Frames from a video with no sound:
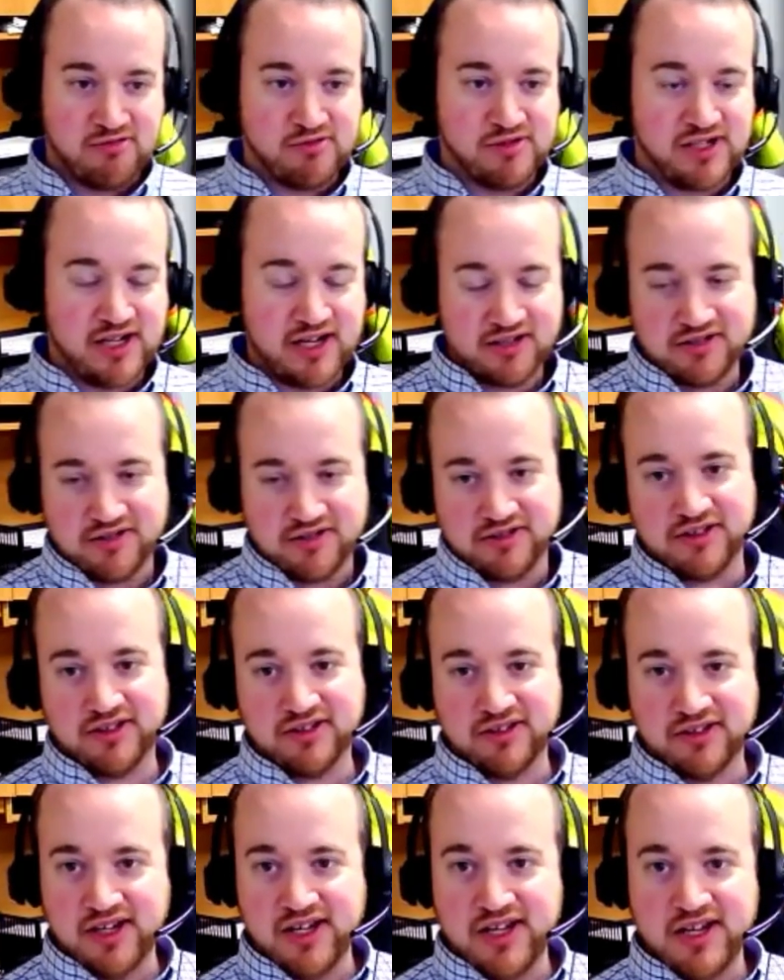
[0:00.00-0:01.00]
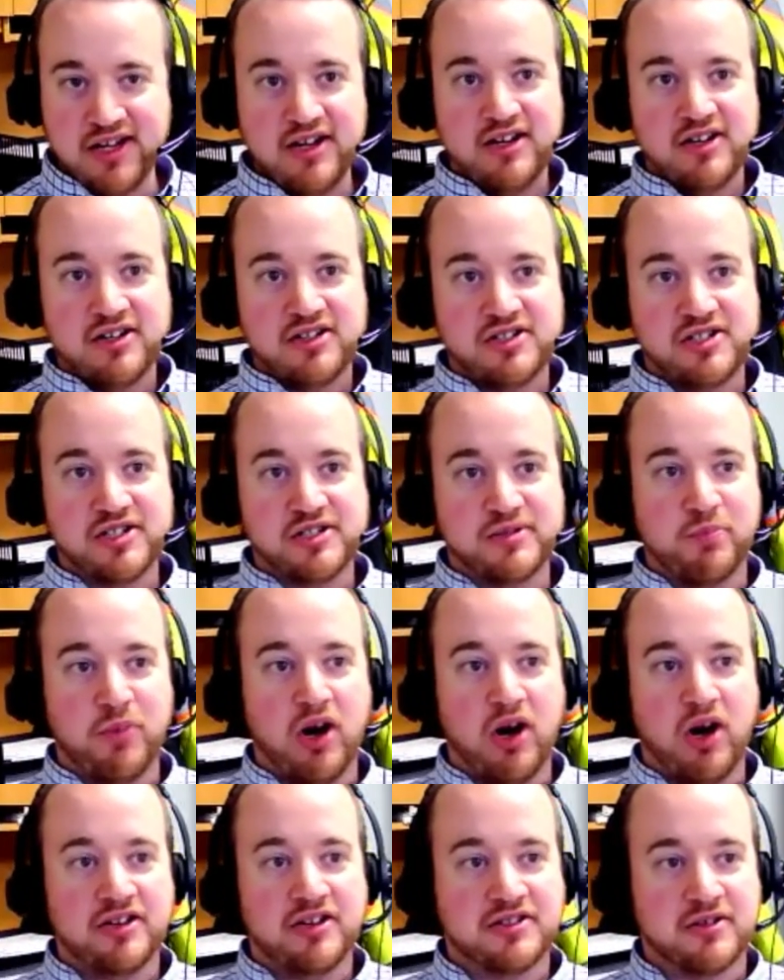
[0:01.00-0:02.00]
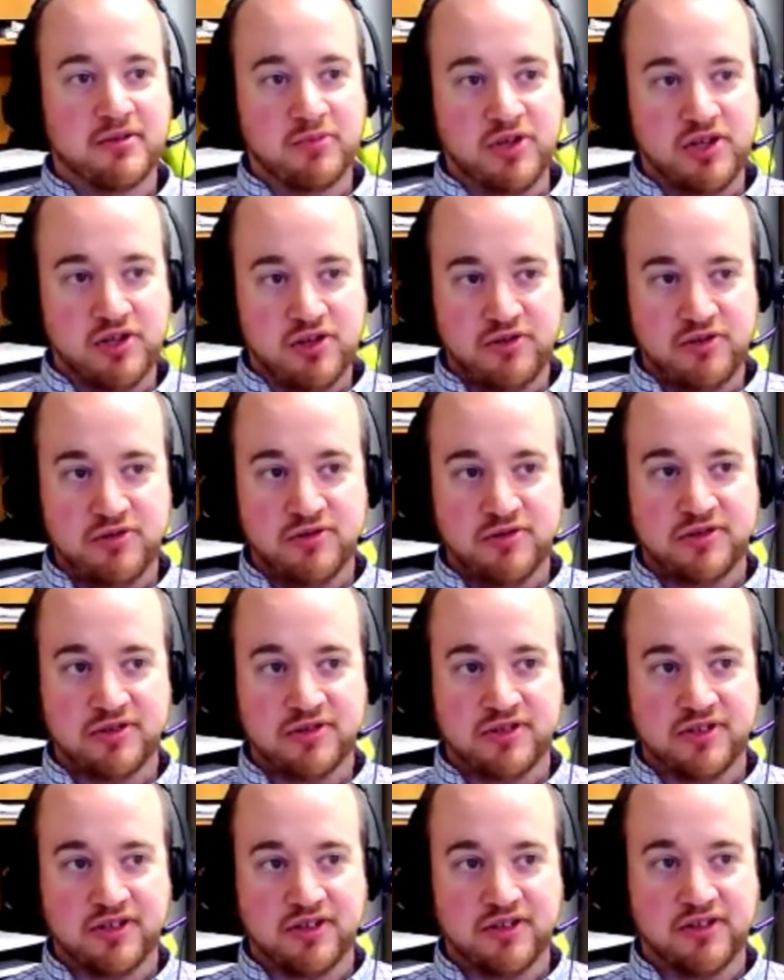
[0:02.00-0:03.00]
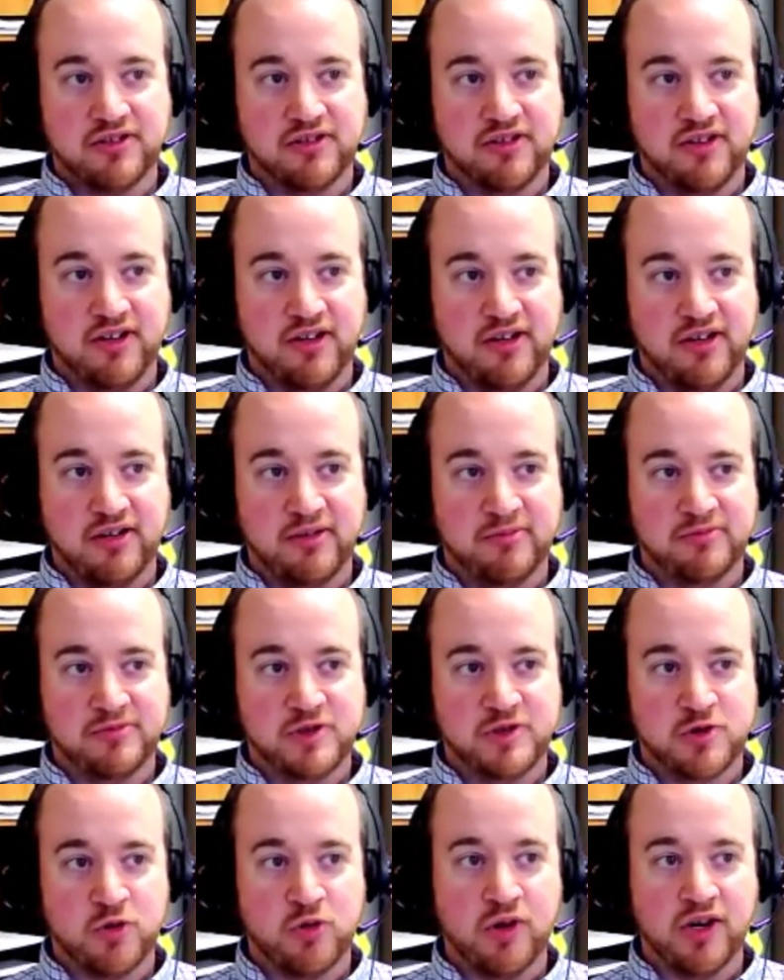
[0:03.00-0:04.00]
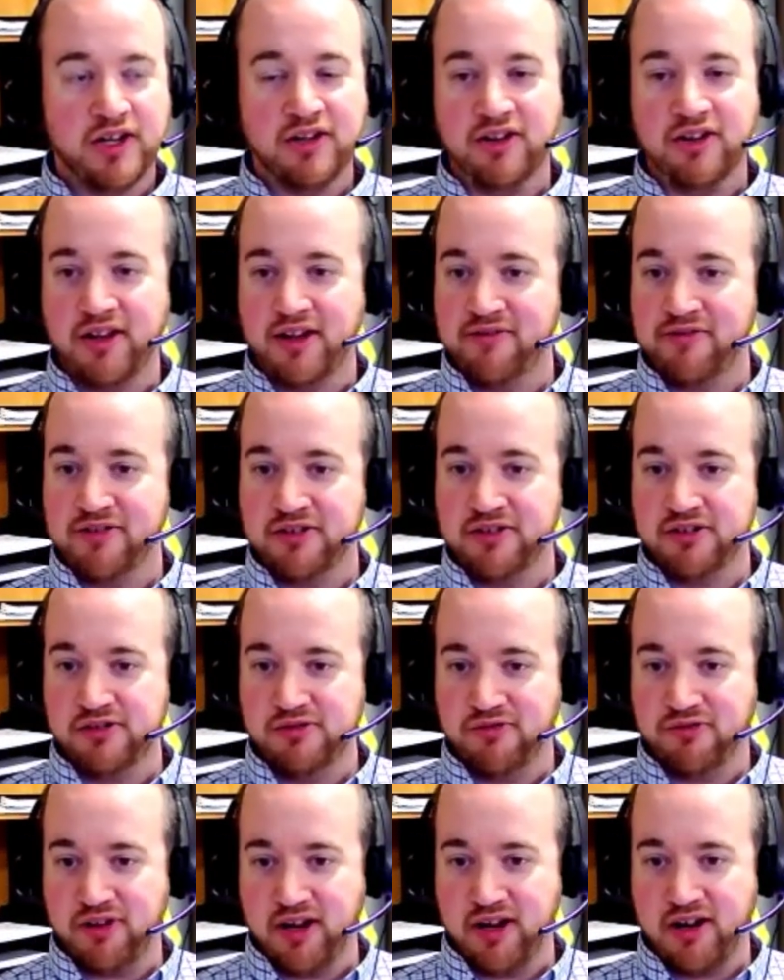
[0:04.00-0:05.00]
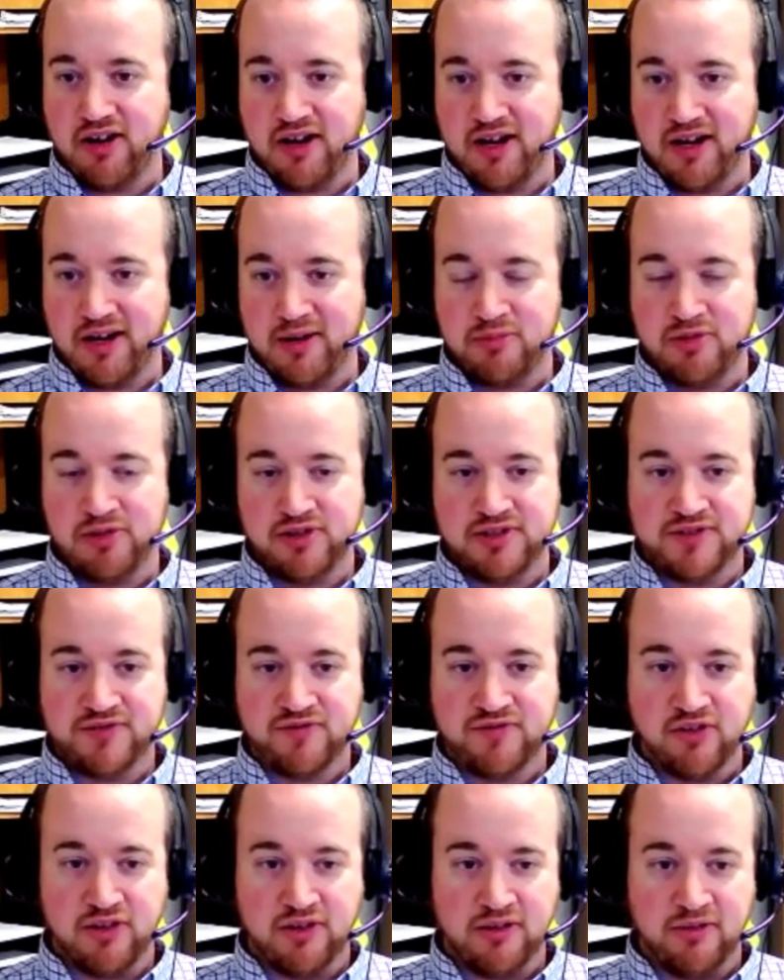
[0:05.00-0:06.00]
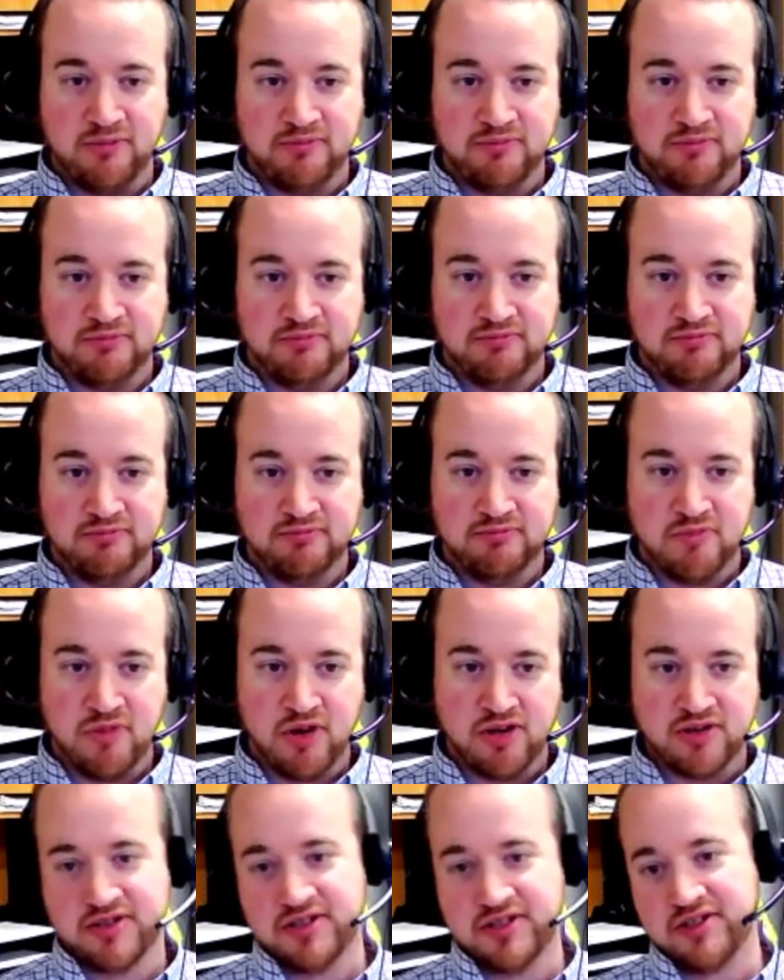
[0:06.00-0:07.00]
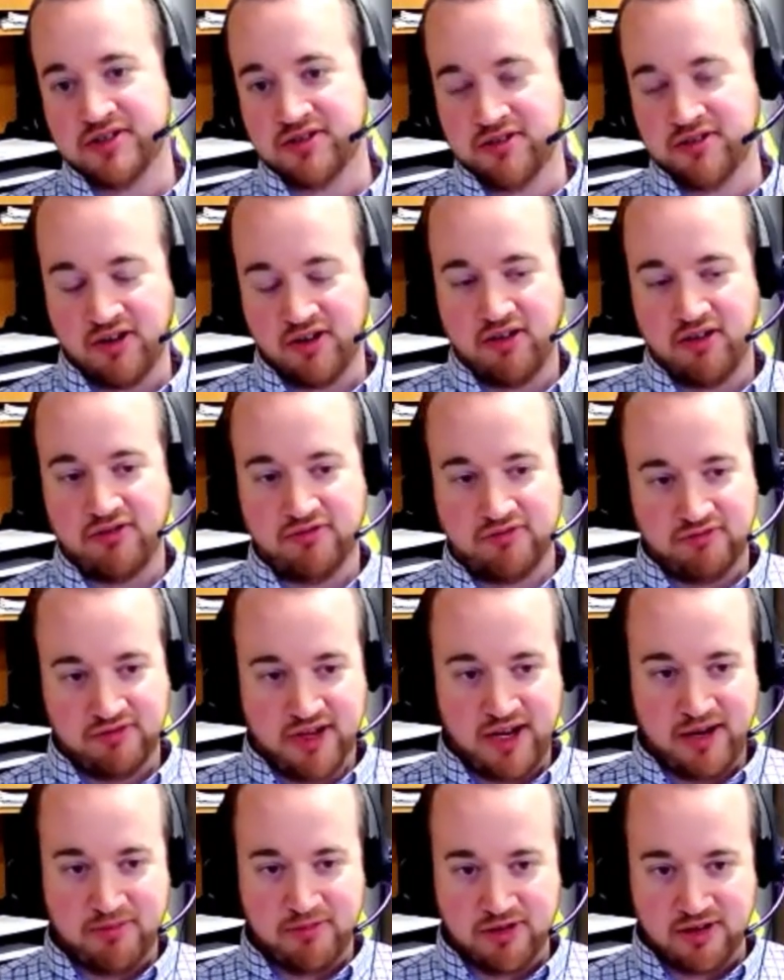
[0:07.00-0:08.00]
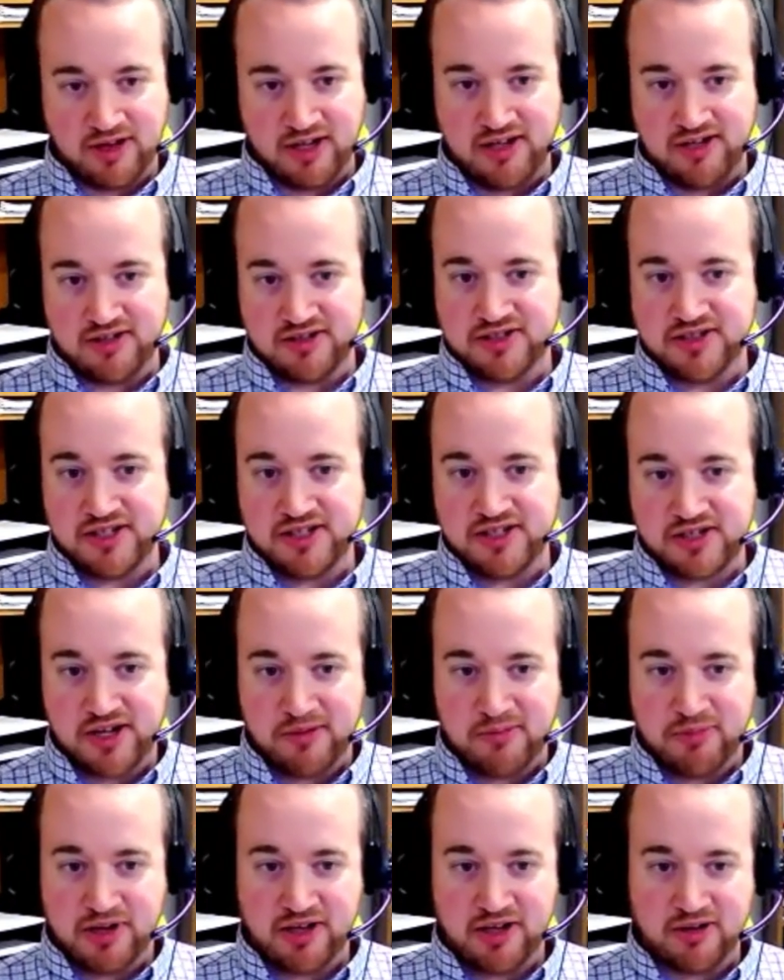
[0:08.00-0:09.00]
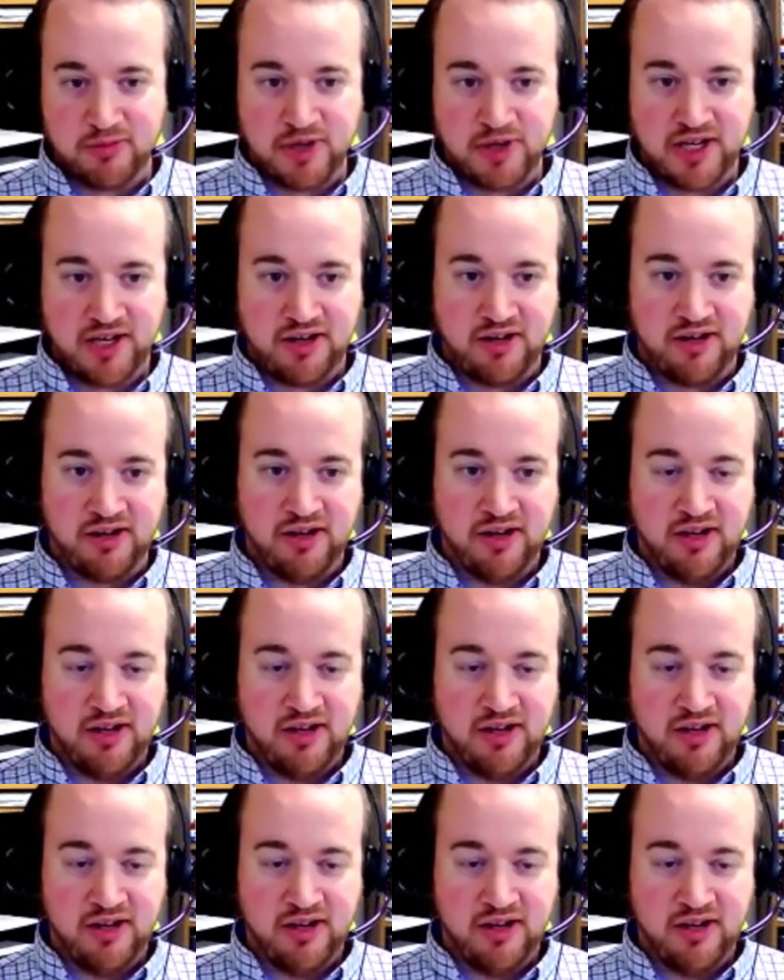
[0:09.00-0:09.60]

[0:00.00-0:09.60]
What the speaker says: We actually just bought some used 2011 New Flyer hybrids from our neighboring agency, Champaign-Urbana,